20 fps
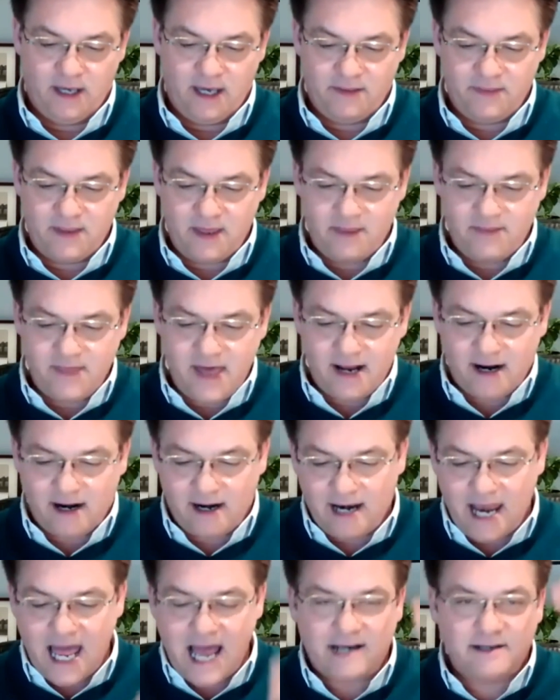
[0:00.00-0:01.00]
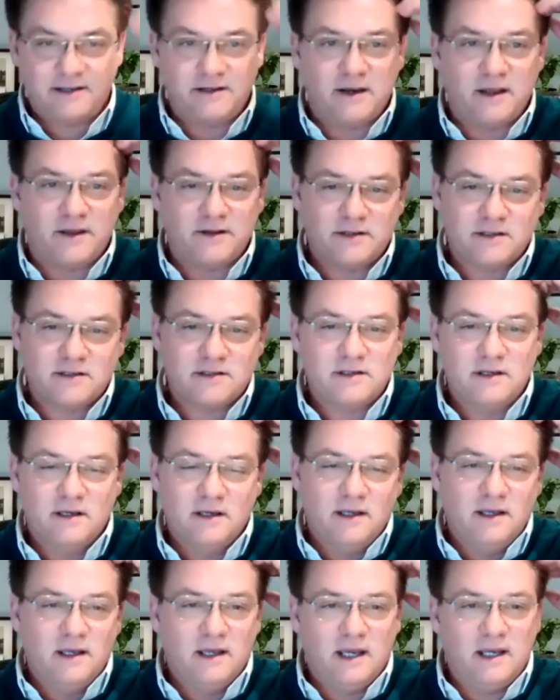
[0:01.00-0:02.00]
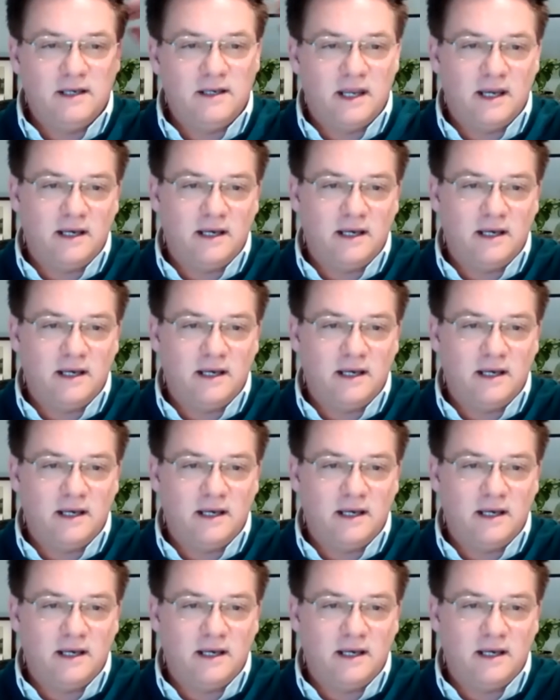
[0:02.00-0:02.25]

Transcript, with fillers: and, and that gladness in,